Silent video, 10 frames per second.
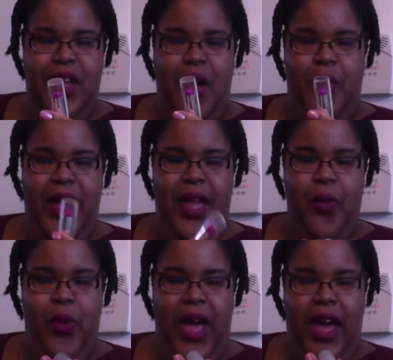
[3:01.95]
a Wet n
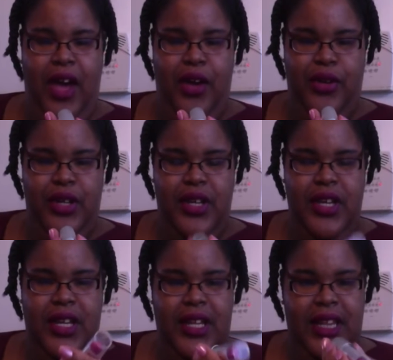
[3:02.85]
Wild
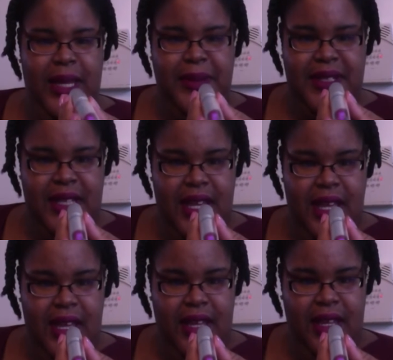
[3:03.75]

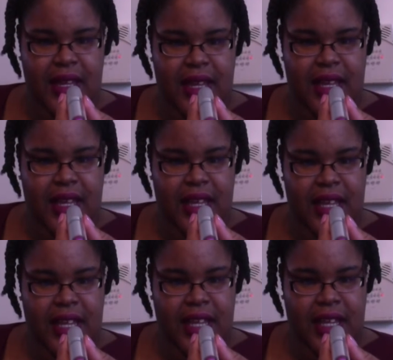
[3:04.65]
lipstick
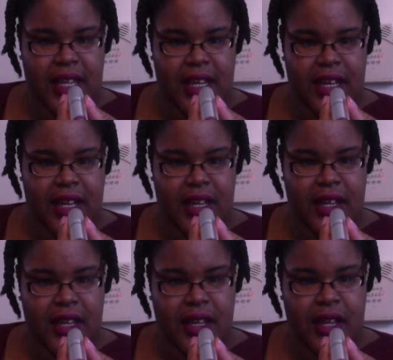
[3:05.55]
in
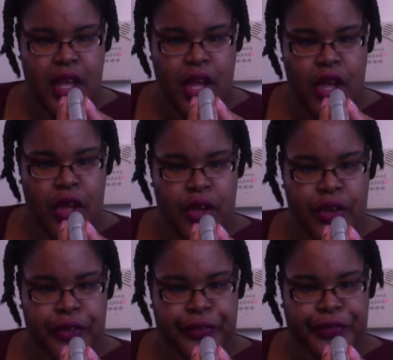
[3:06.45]

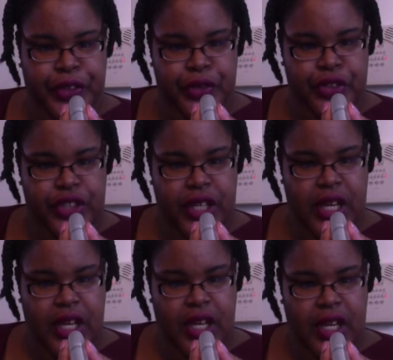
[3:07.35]

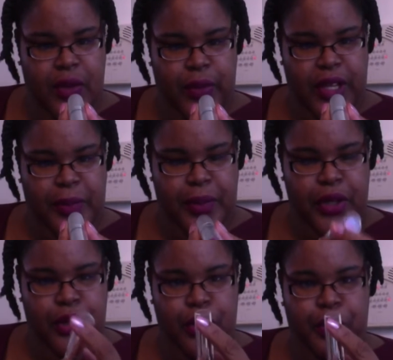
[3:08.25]
Fuchsia with
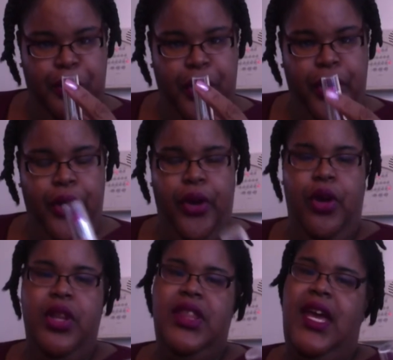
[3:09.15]
Blue
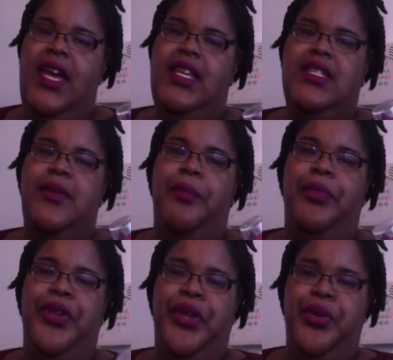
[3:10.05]
Pearl. That is
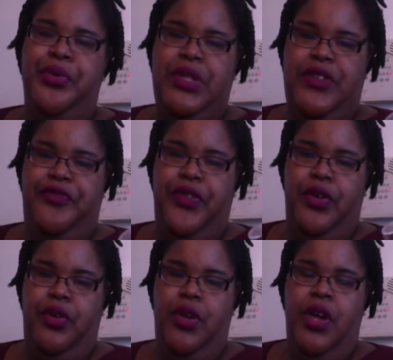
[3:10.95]

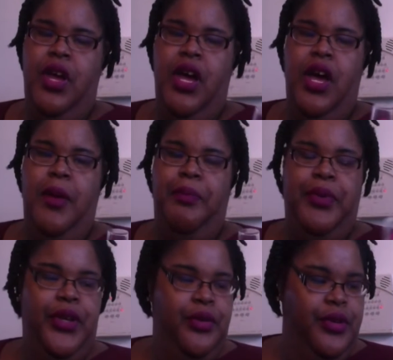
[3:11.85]
beautiful. A
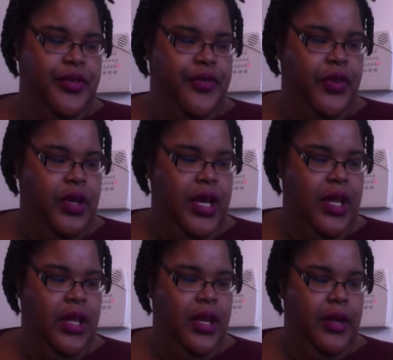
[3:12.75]
beautiful
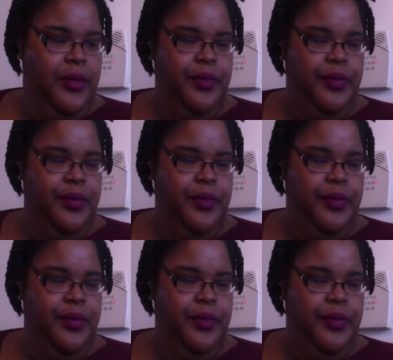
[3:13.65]
color.